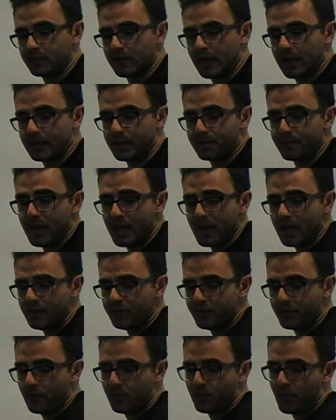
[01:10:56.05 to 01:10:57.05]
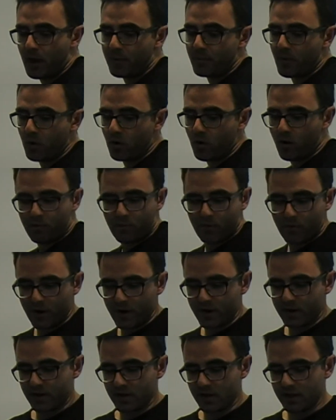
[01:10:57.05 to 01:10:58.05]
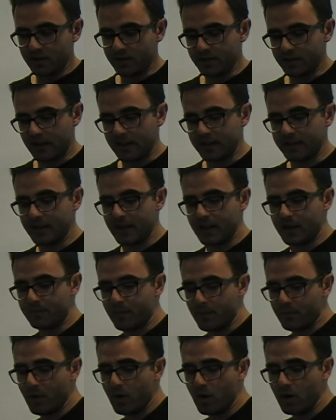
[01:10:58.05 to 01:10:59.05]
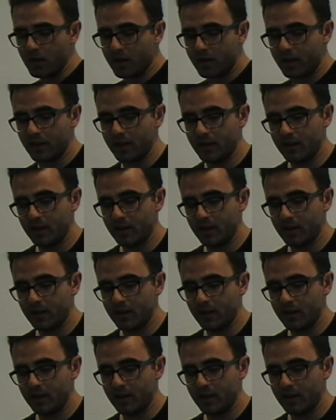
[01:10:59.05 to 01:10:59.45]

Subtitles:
get a bean for my Mongo operations. I set up a book.